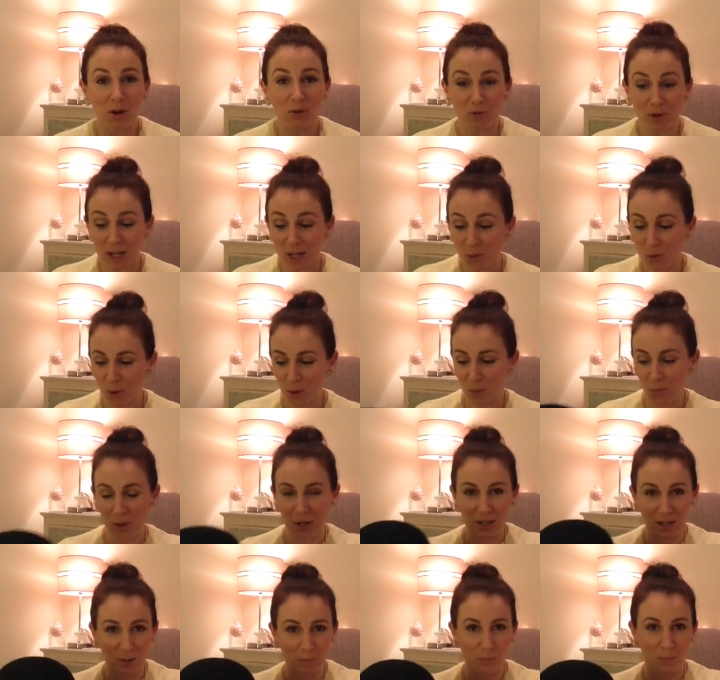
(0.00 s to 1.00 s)
I really want to
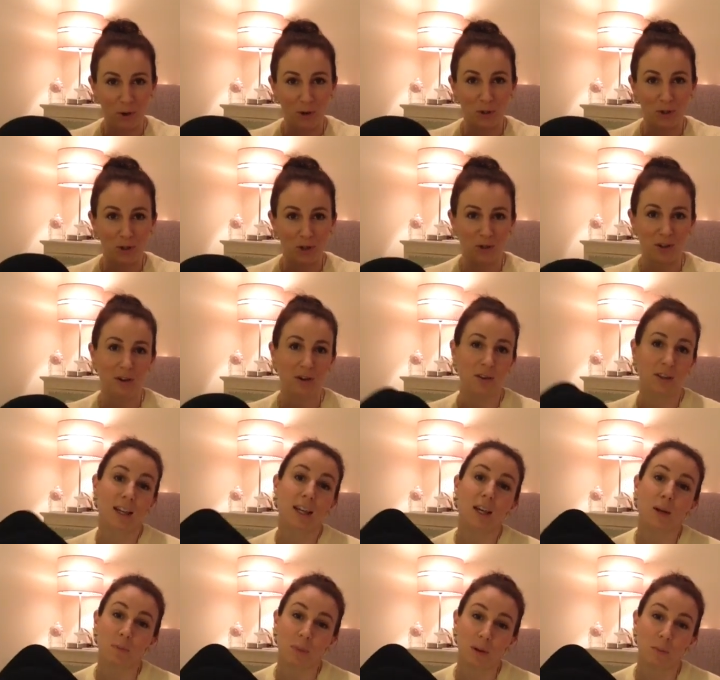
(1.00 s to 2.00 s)
put a little brooch on there. I
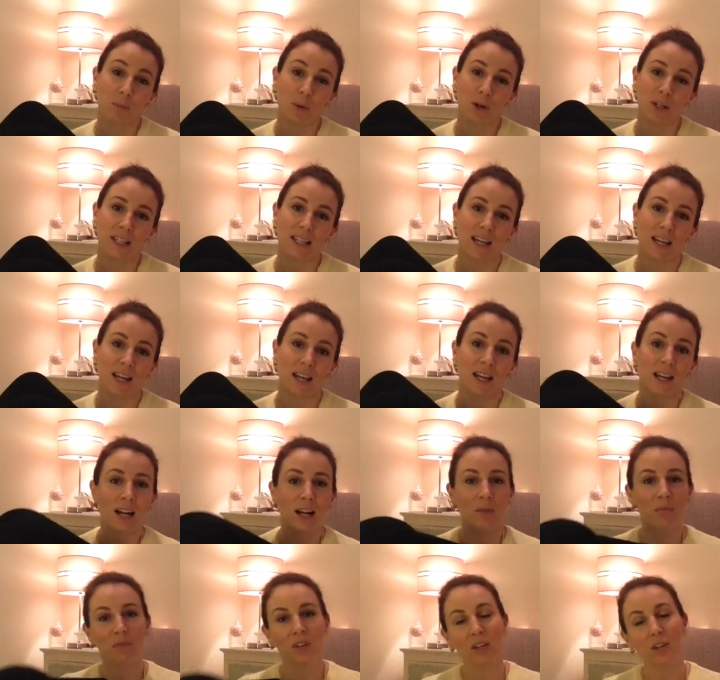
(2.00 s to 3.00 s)
think it'd be pretty.
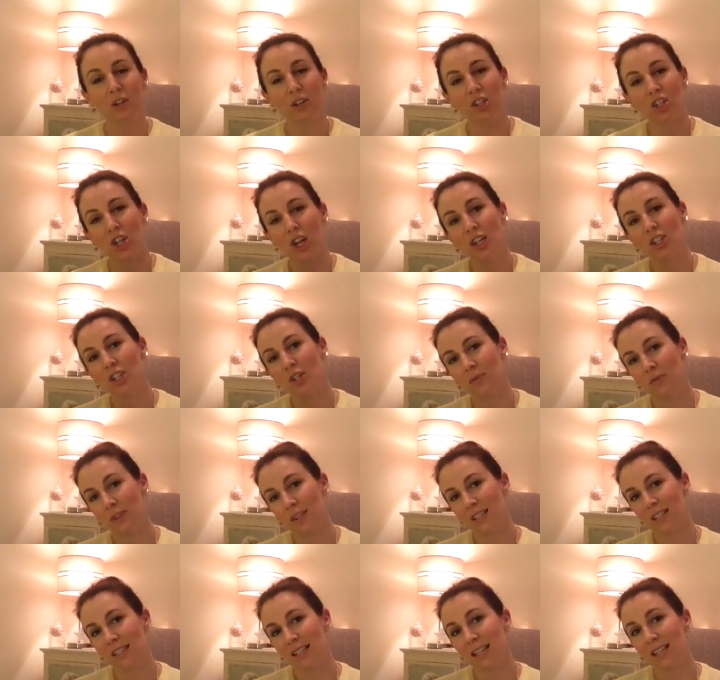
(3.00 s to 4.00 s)
Then you could change it for
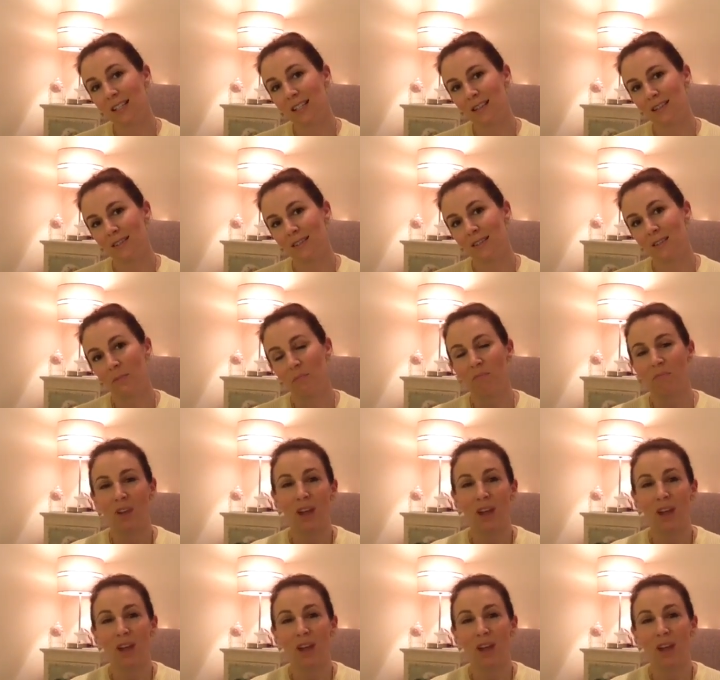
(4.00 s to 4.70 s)
the seasons.